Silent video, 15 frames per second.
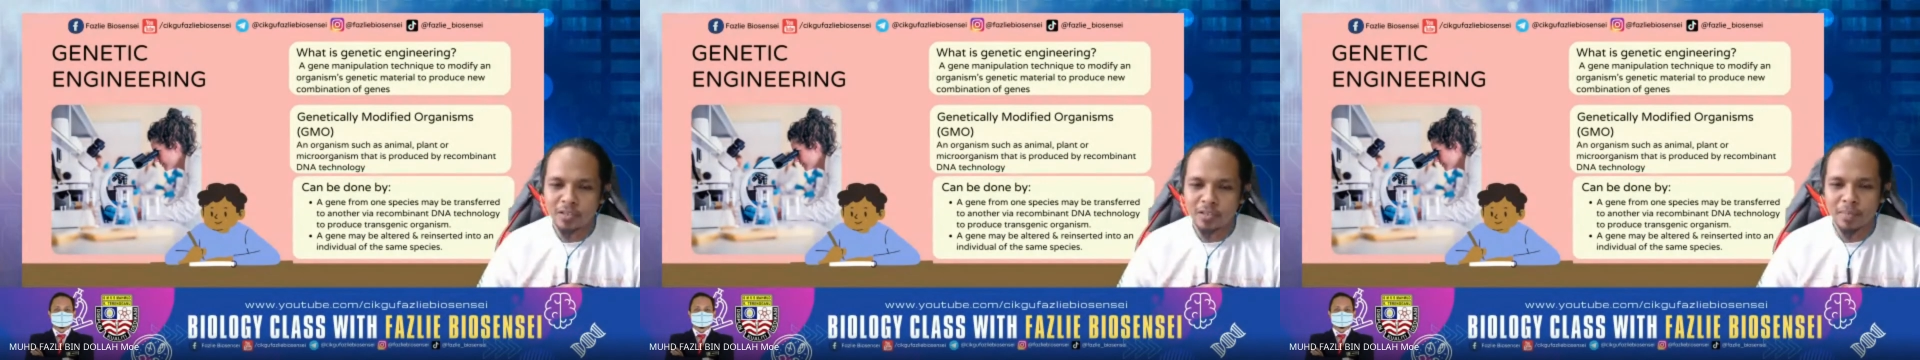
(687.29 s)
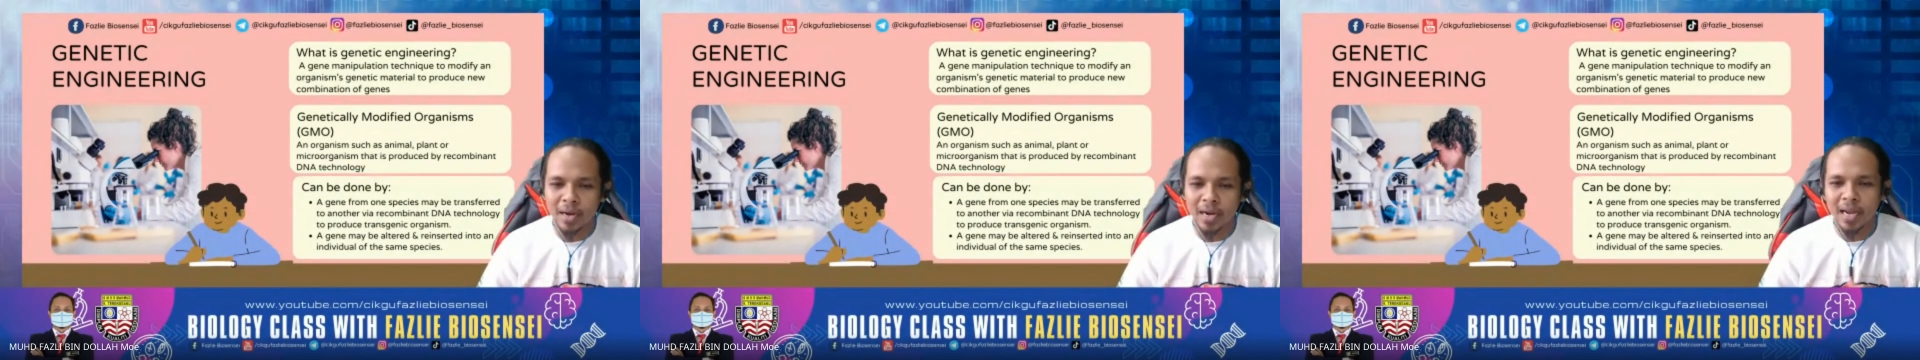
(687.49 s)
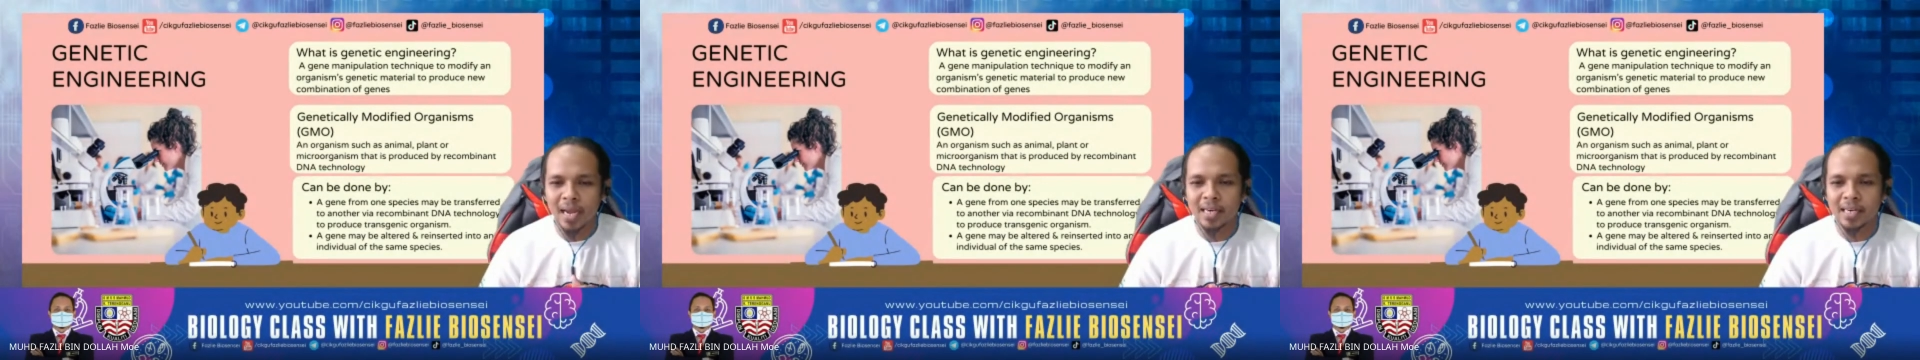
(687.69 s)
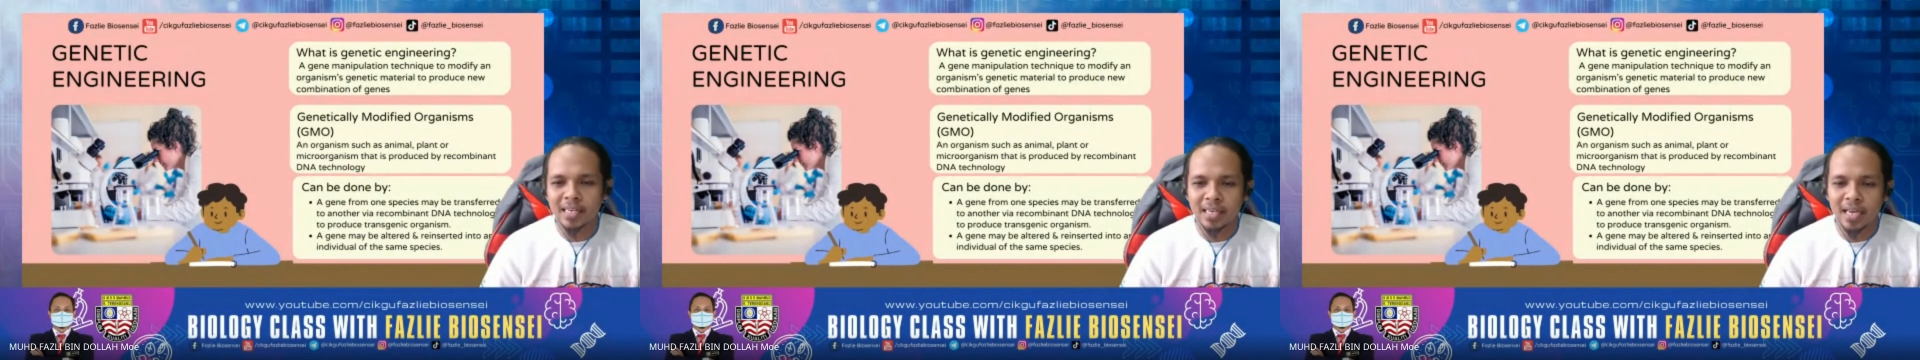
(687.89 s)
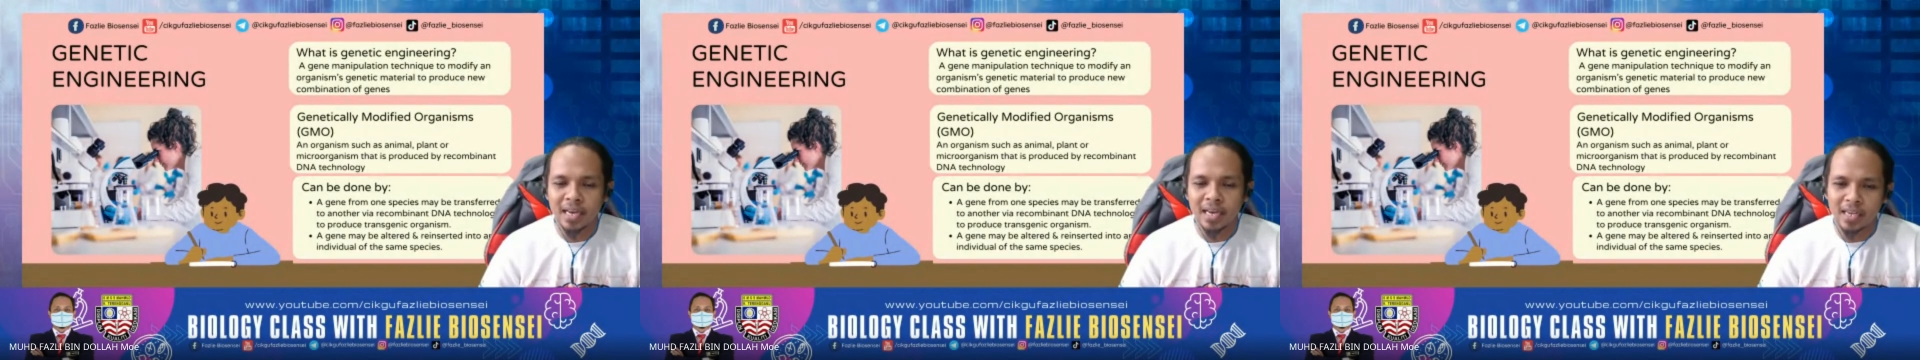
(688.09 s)
sebagai
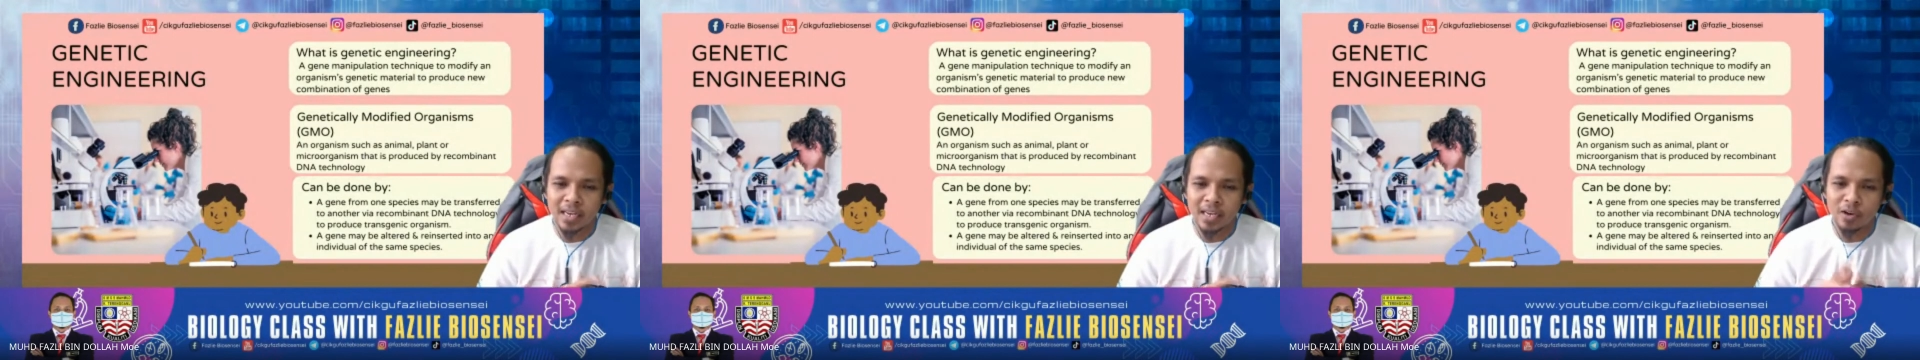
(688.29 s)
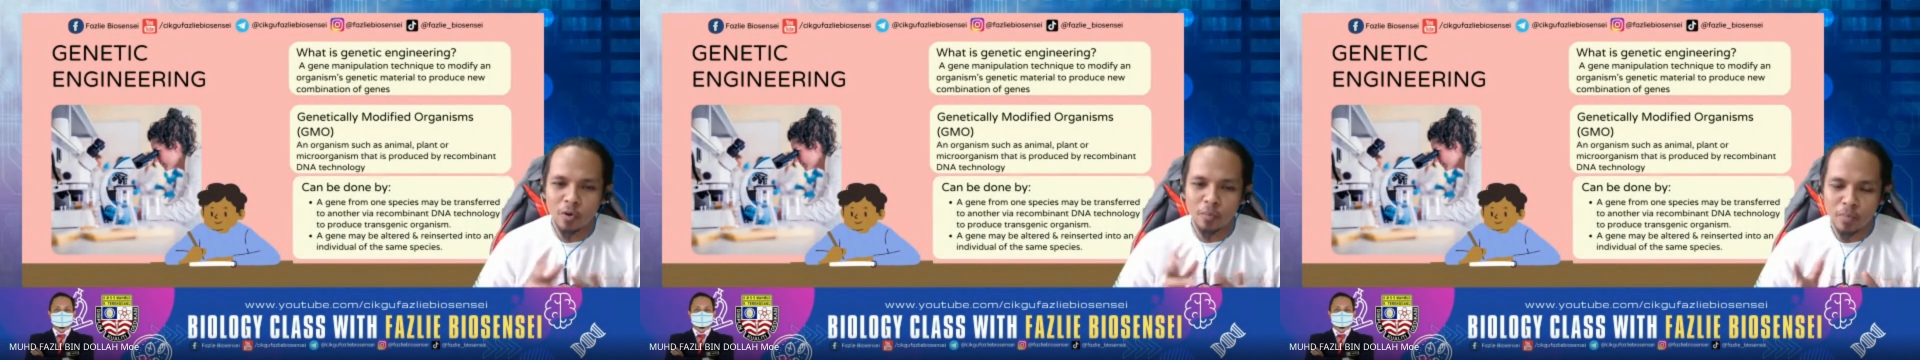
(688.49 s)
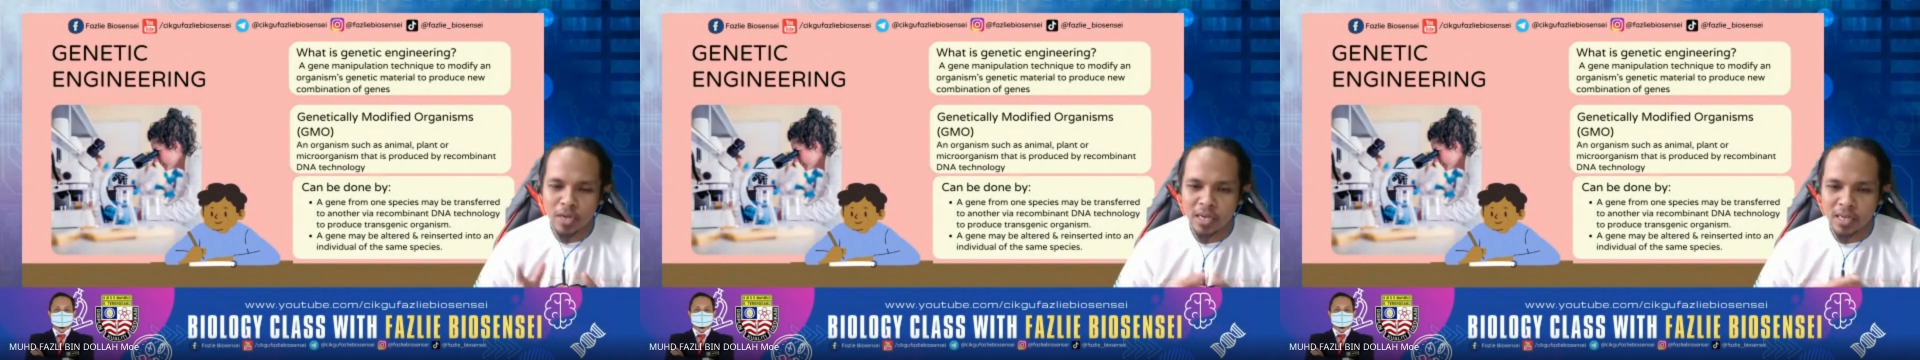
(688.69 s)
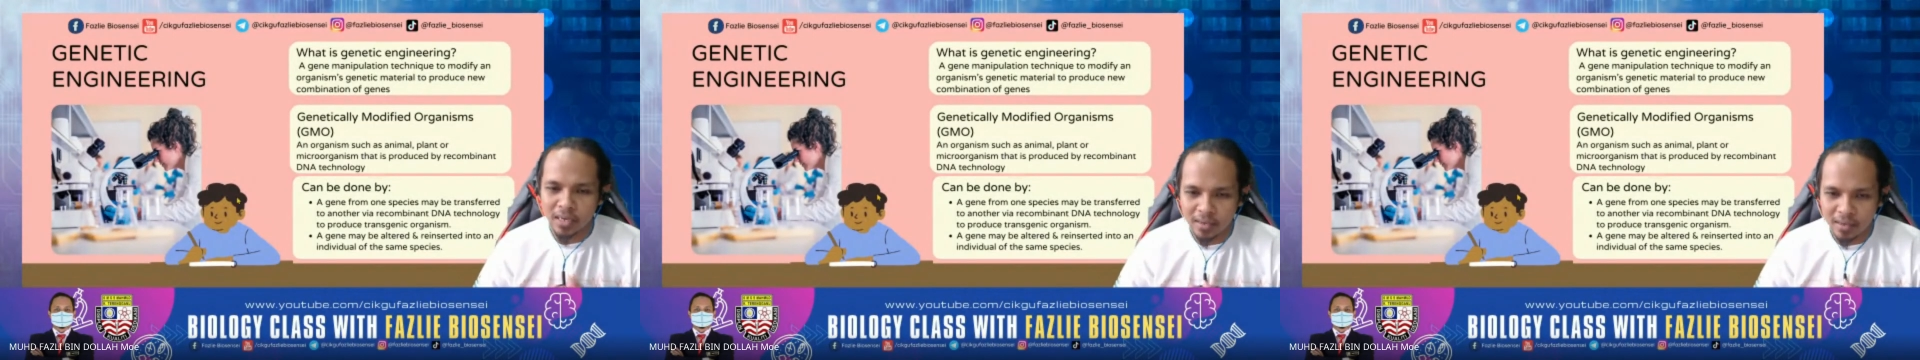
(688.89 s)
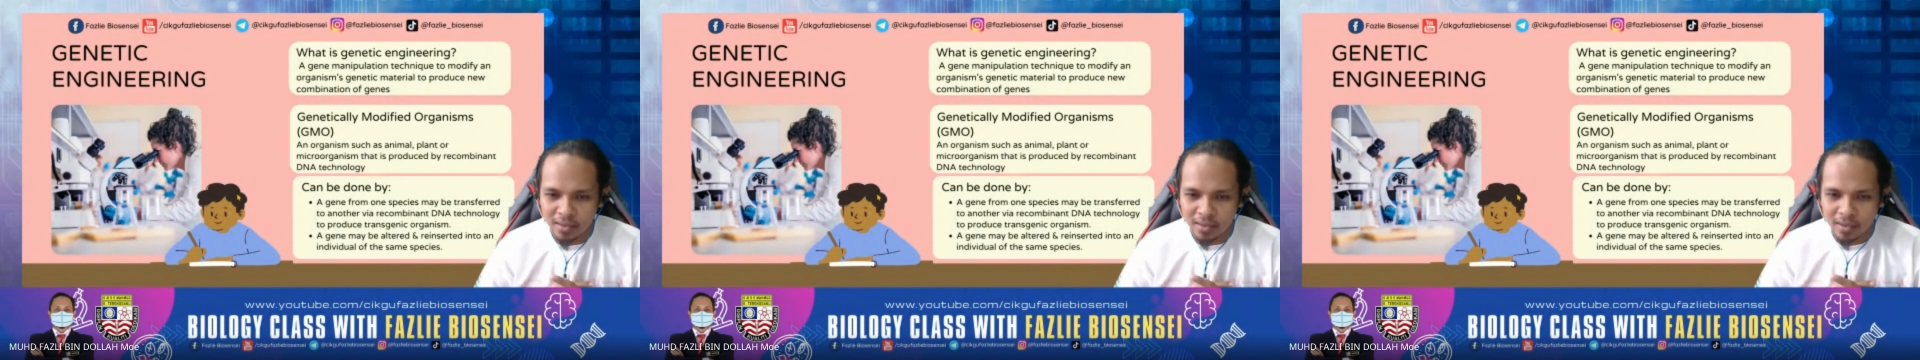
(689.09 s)
DNA recombinant?